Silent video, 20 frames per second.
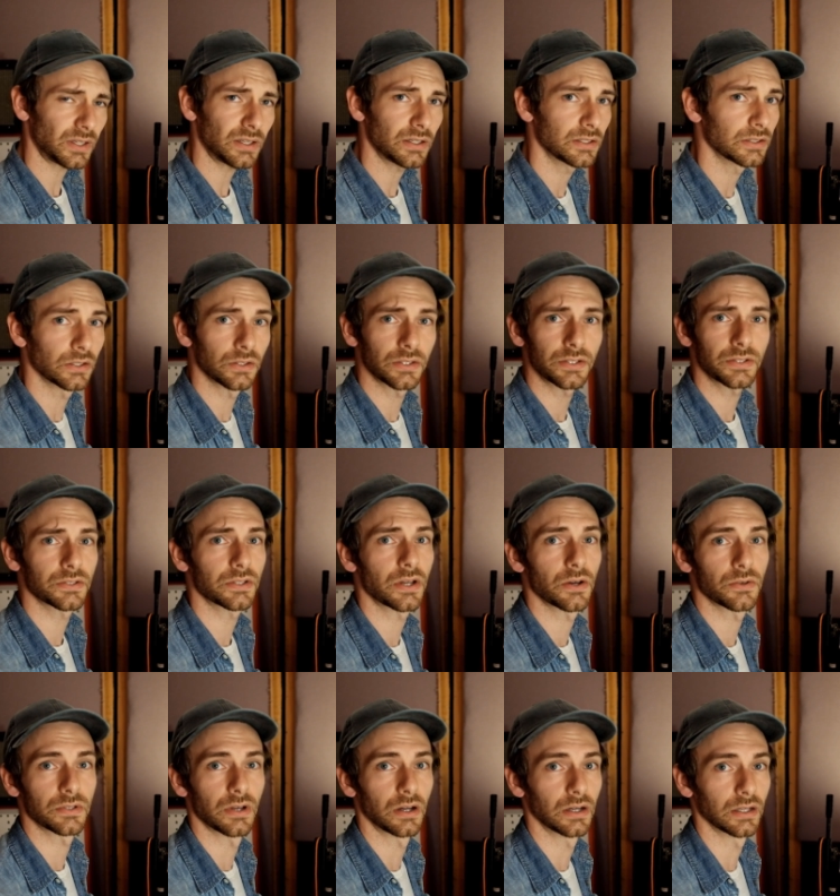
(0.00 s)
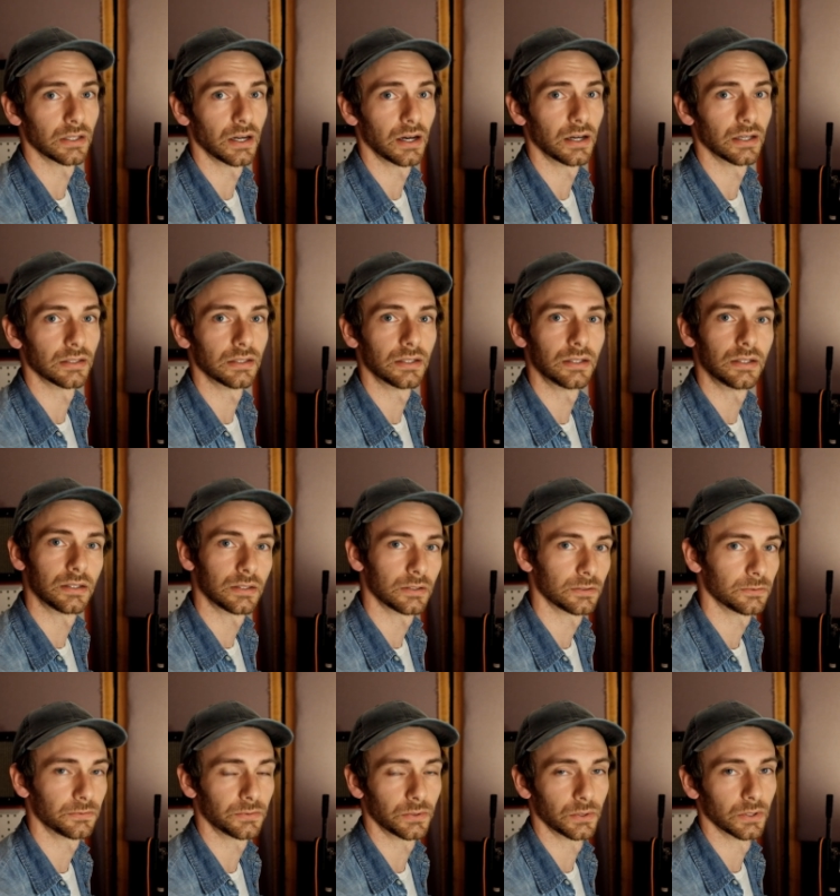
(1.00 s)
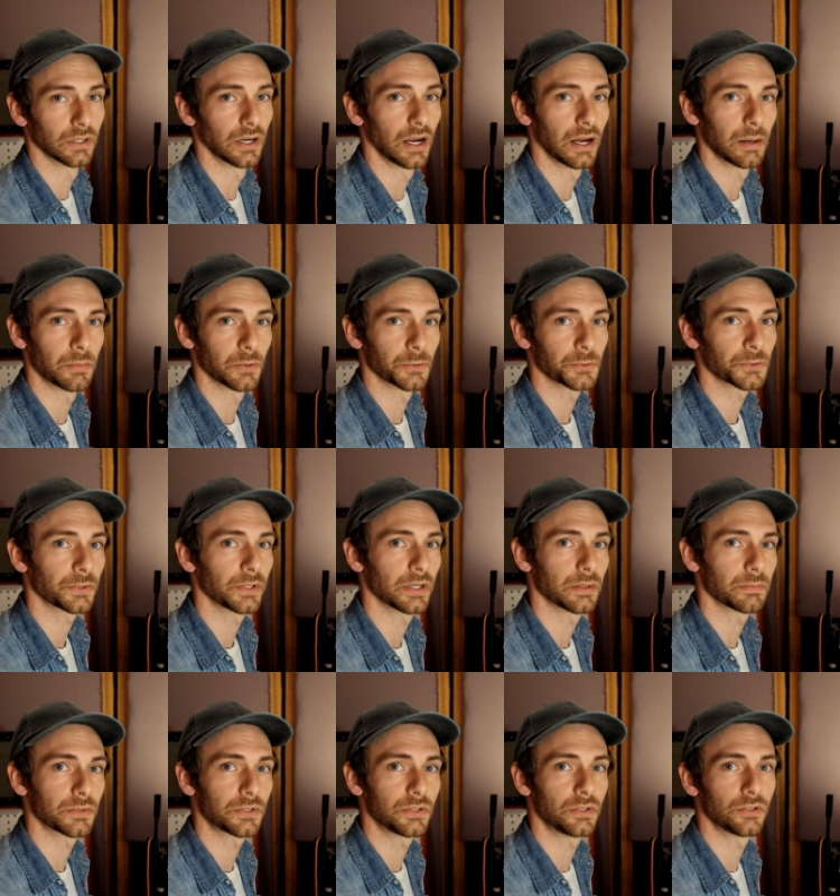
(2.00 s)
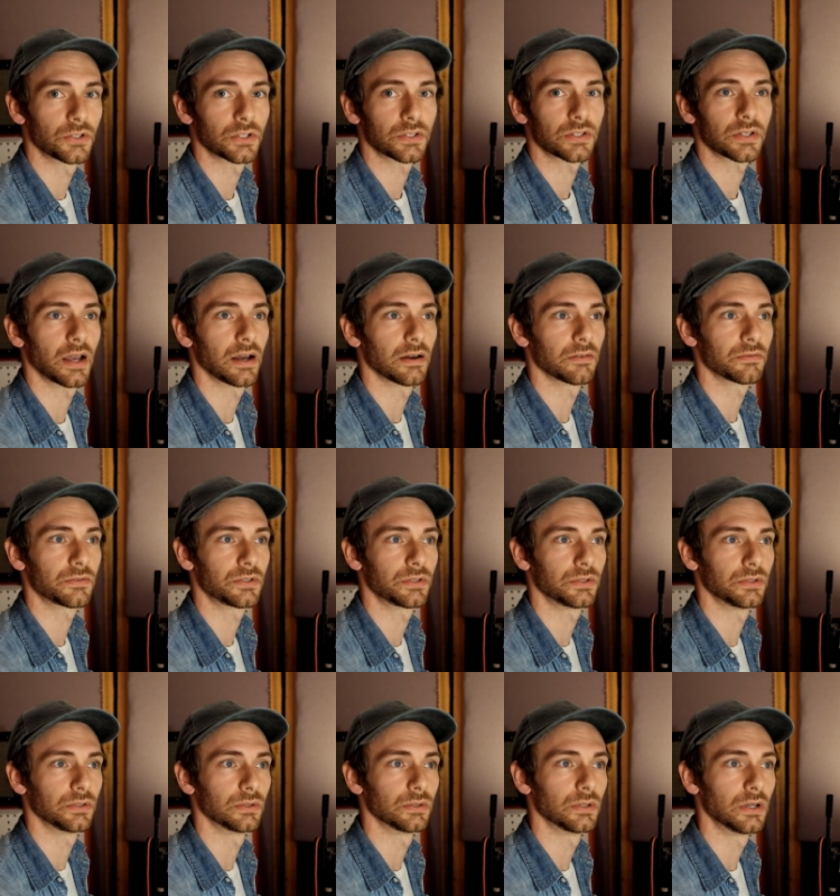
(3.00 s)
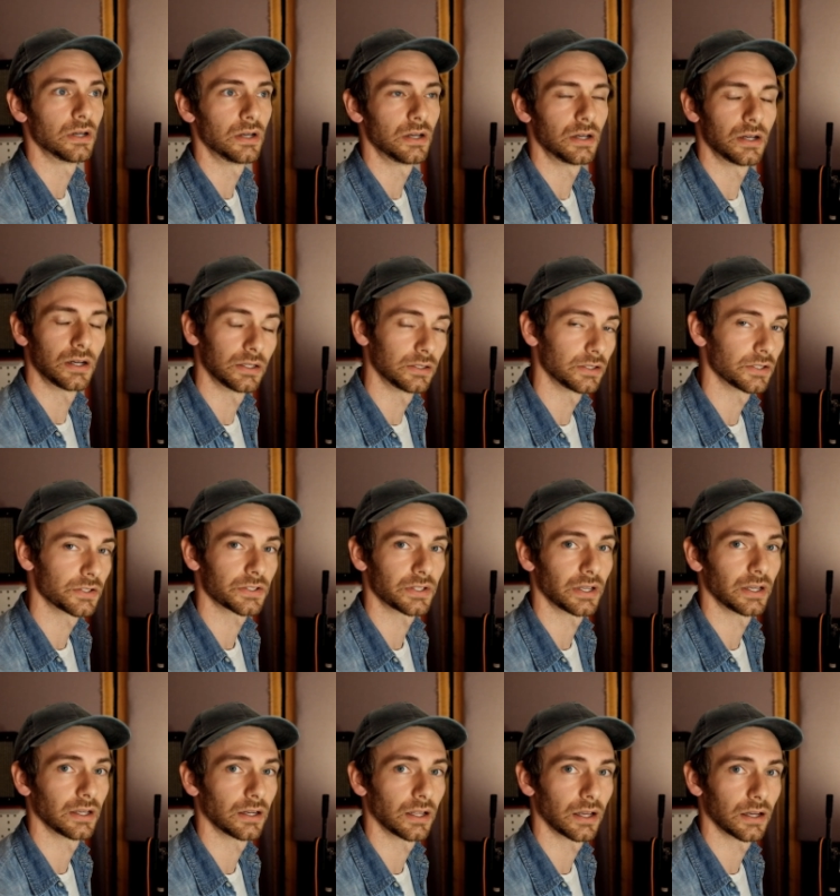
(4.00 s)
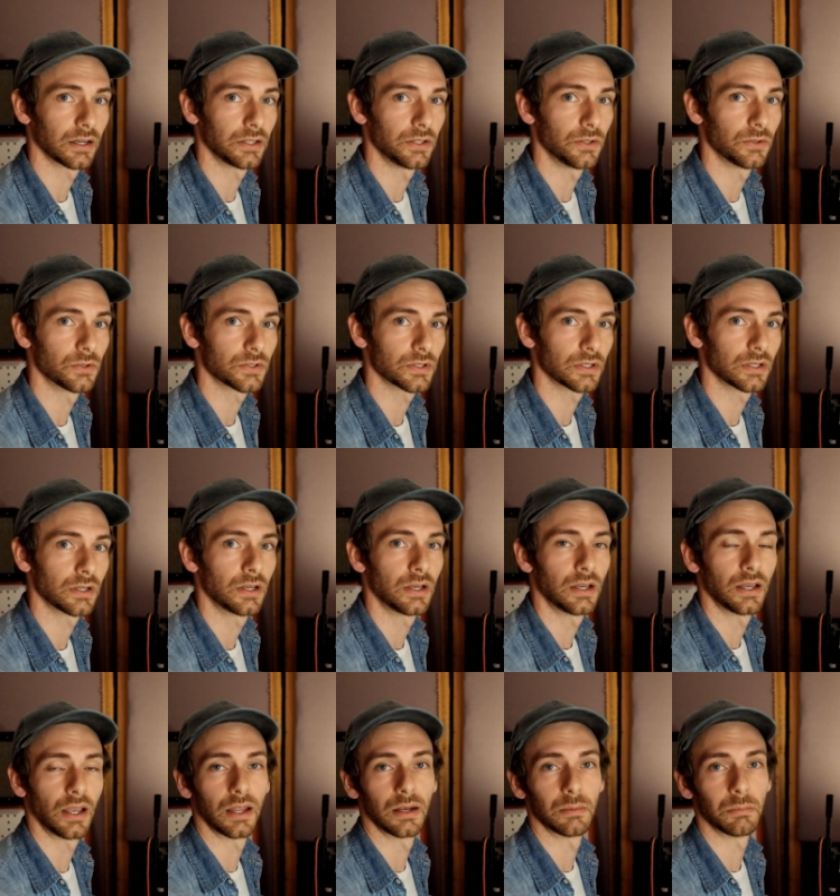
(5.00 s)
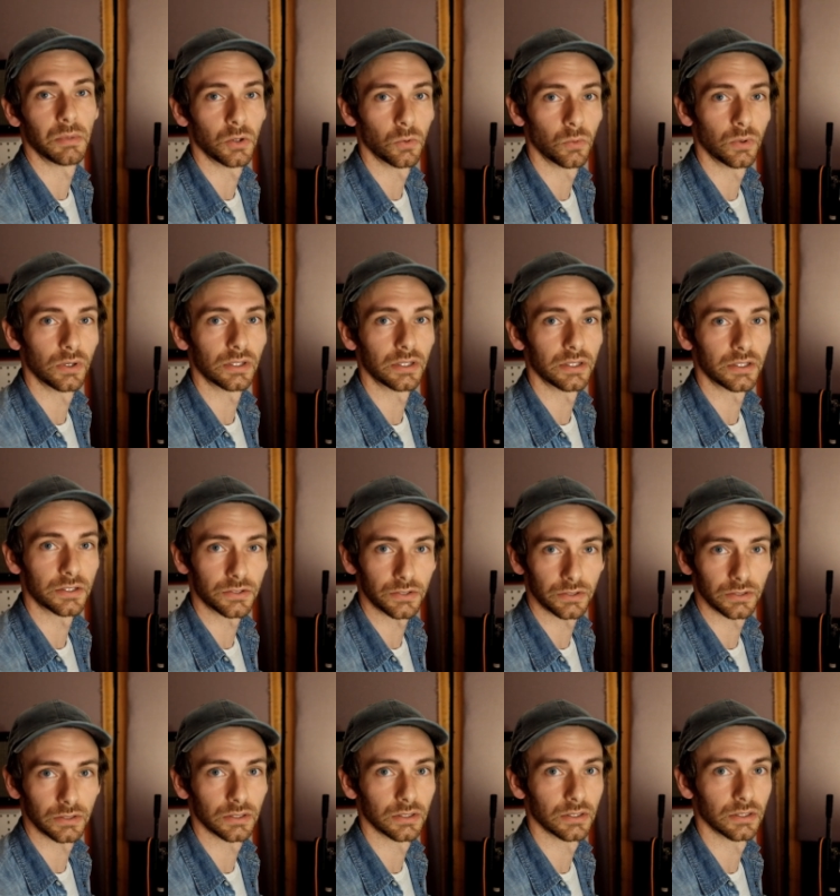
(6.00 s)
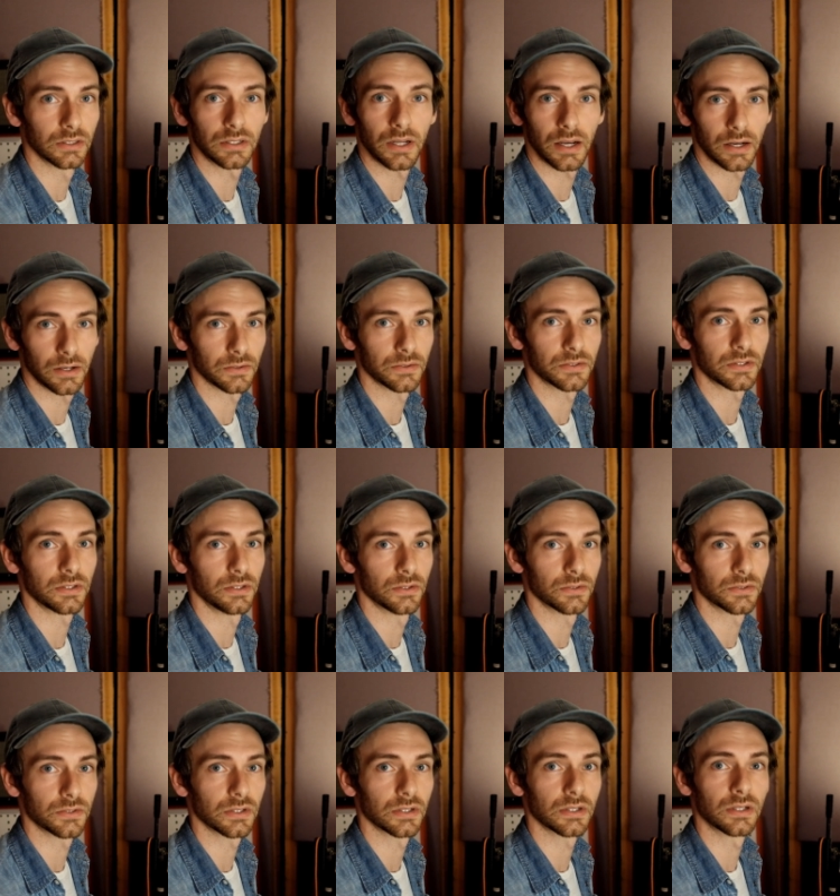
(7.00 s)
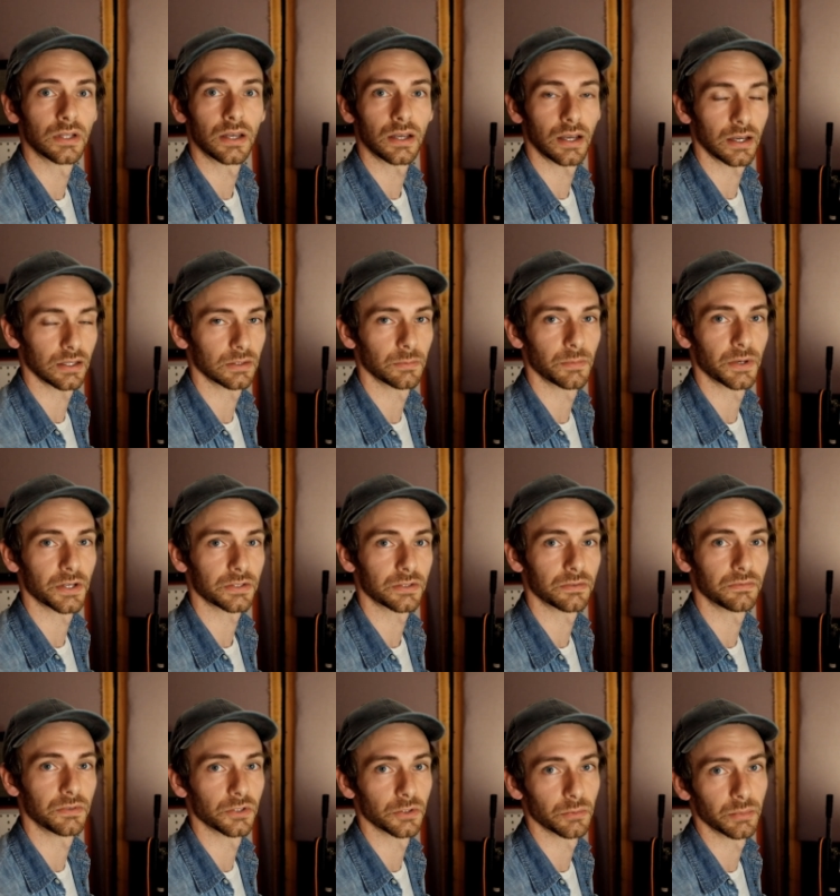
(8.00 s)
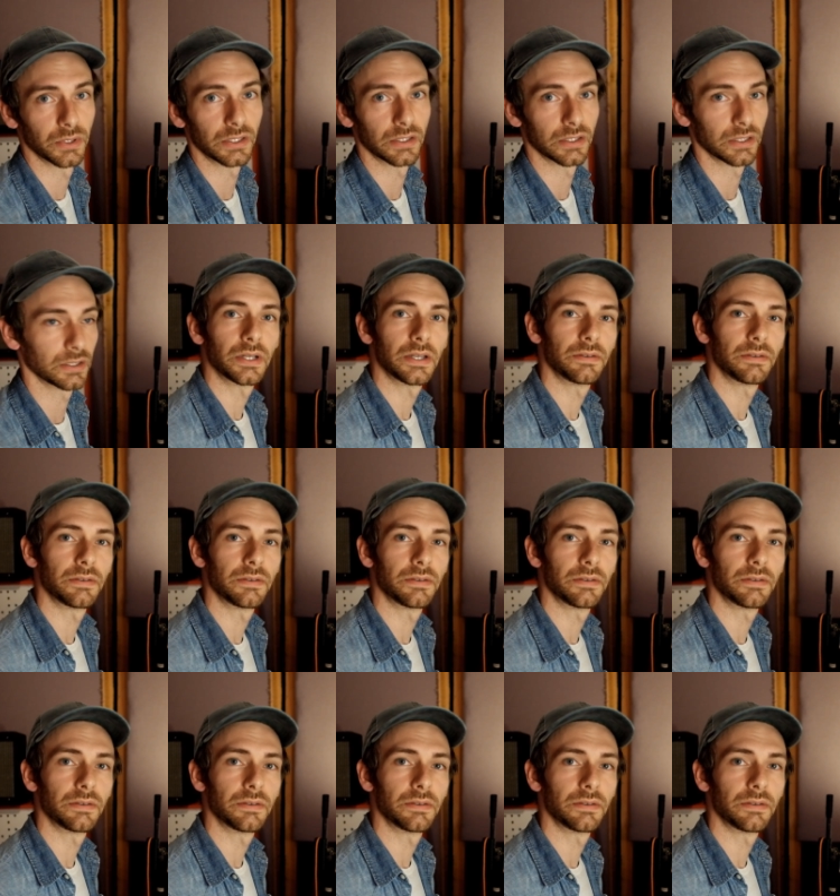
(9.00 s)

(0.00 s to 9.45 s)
the list goes on and on for Apple scripts. You just have to understand how to use it and be willing to learn how to use it at the best of your ability.